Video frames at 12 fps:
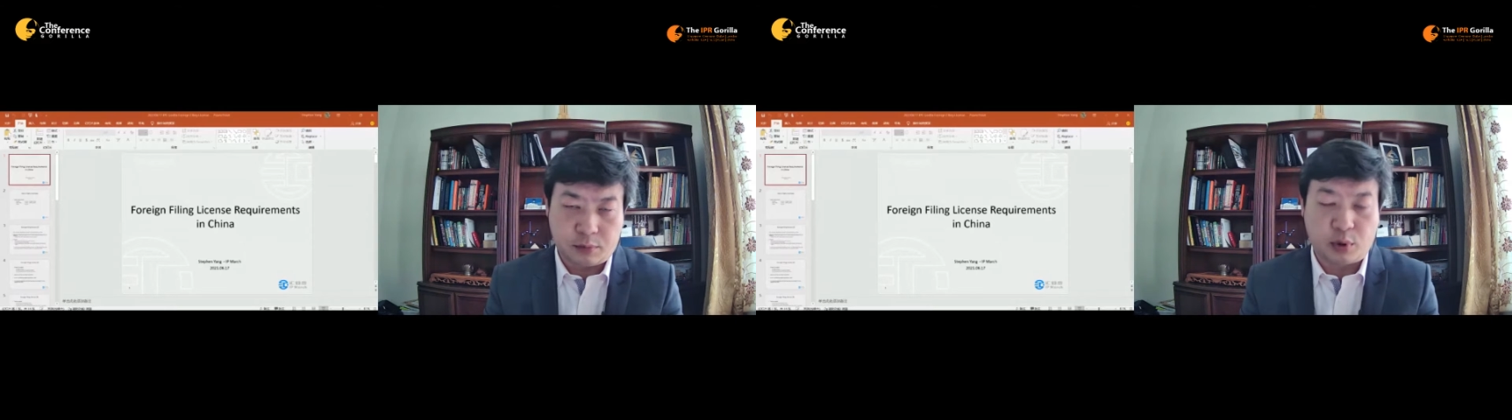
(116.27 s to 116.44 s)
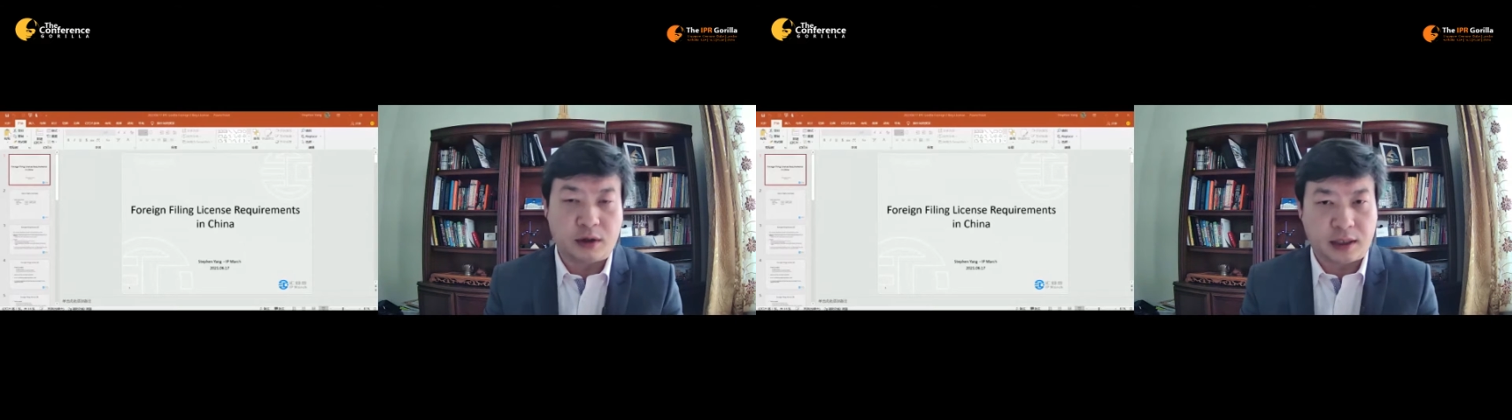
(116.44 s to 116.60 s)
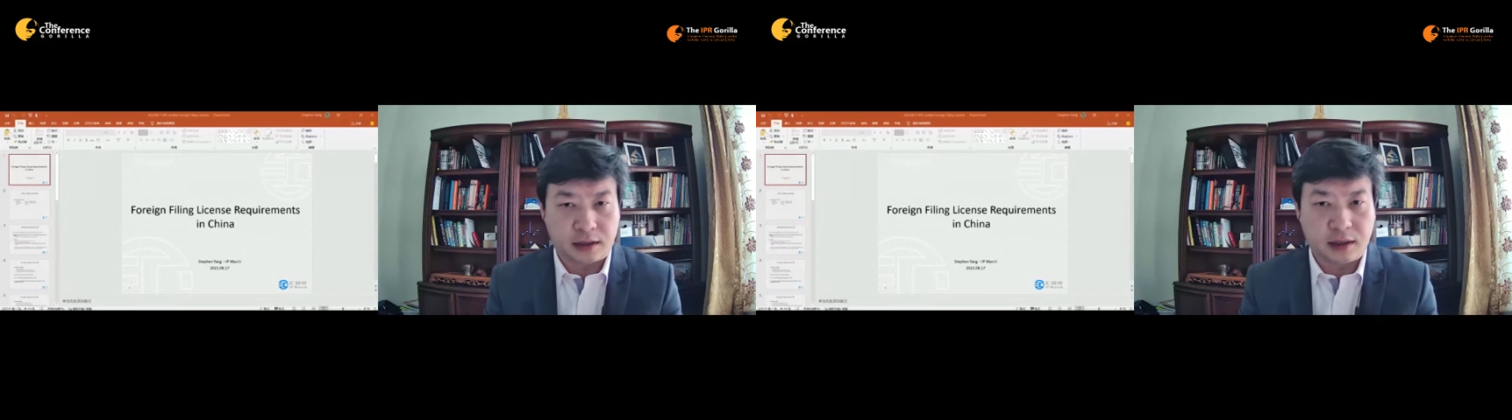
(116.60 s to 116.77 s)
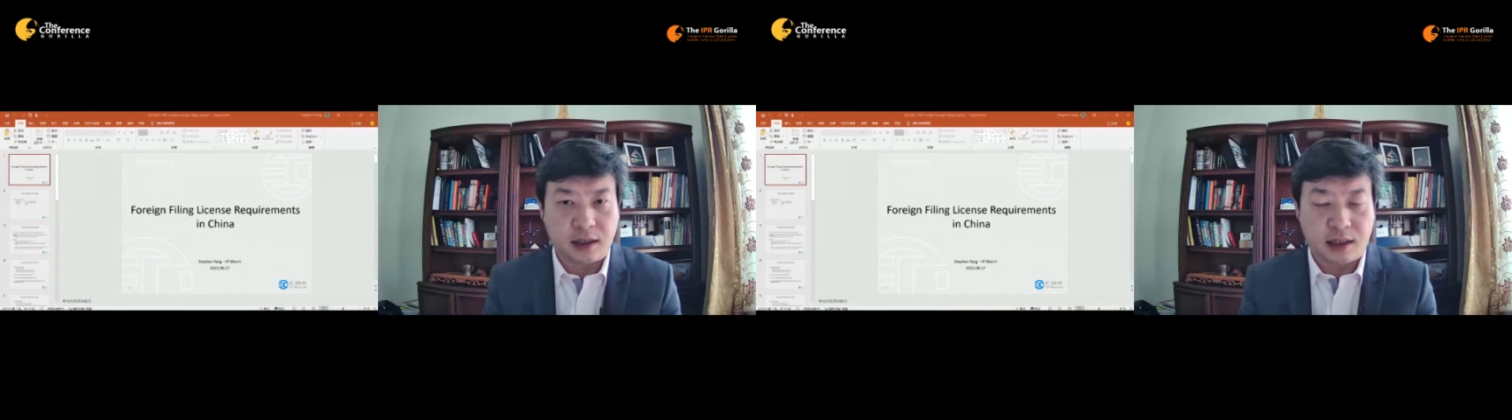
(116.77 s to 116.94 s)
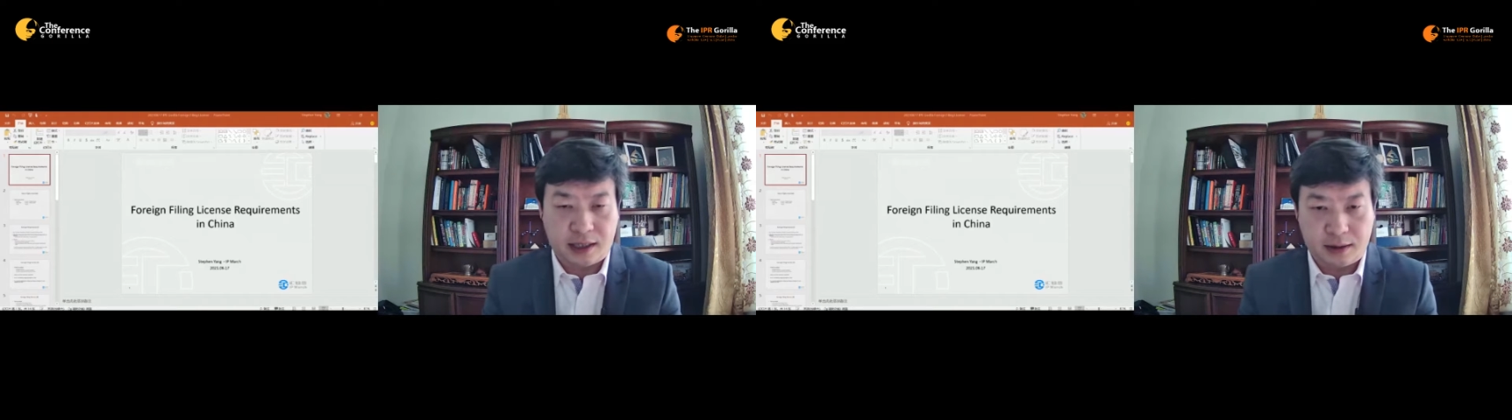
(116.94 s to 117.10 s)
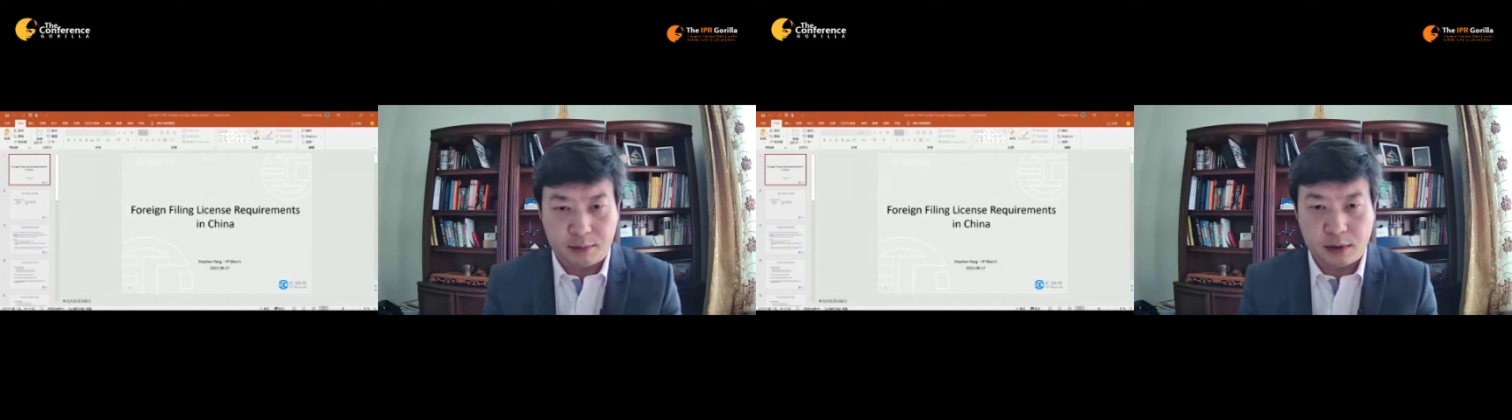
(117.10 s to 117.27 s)
product
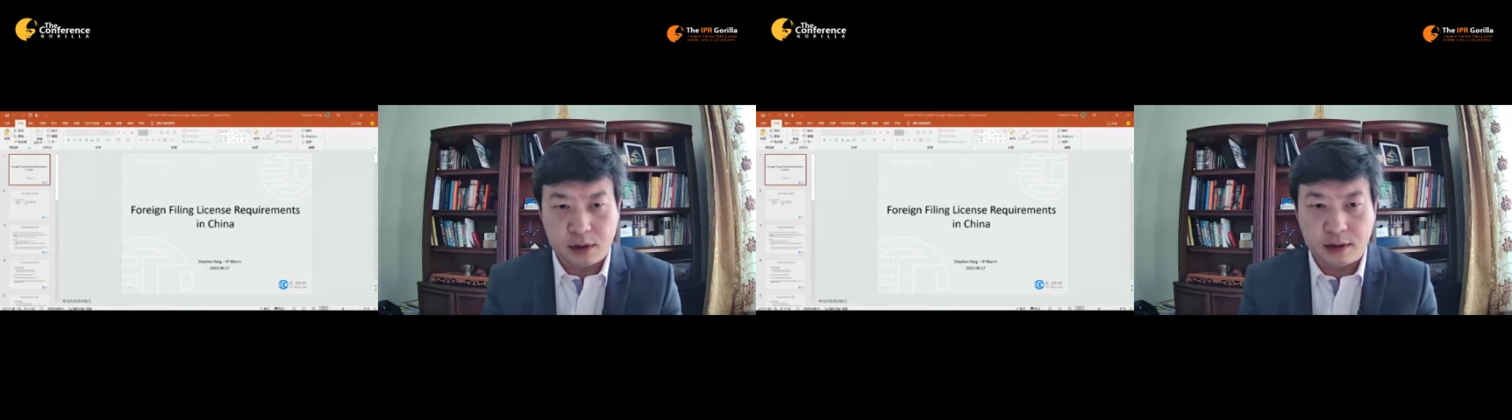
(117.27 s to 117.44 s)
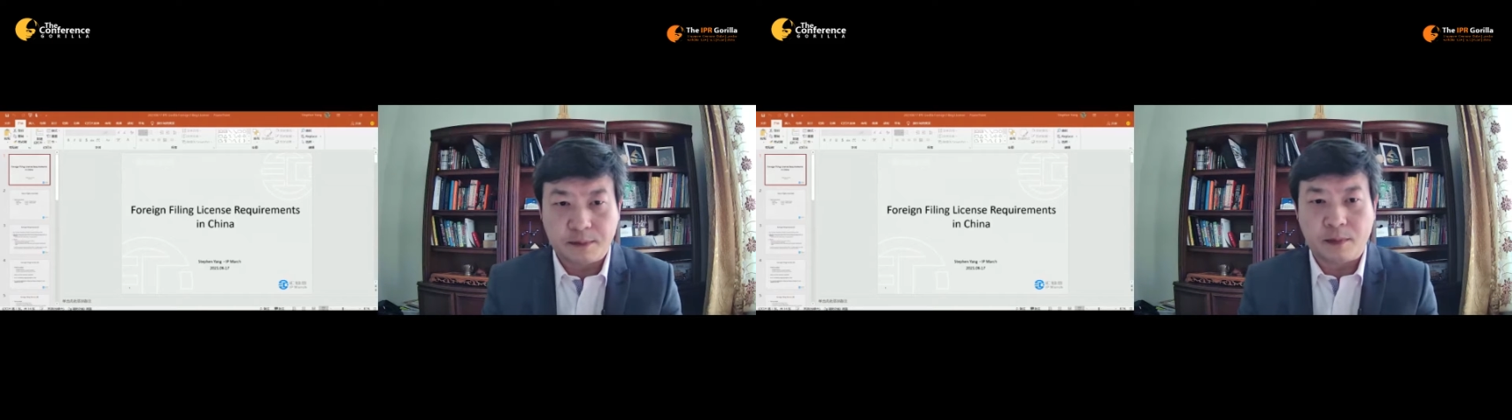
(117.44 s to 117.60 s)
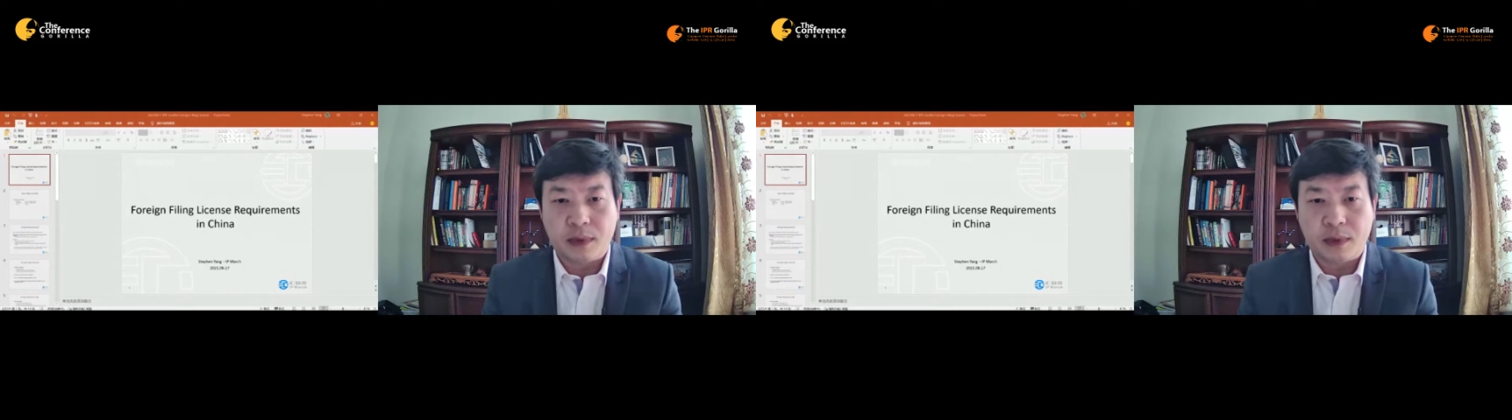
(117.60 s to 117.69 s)
claims.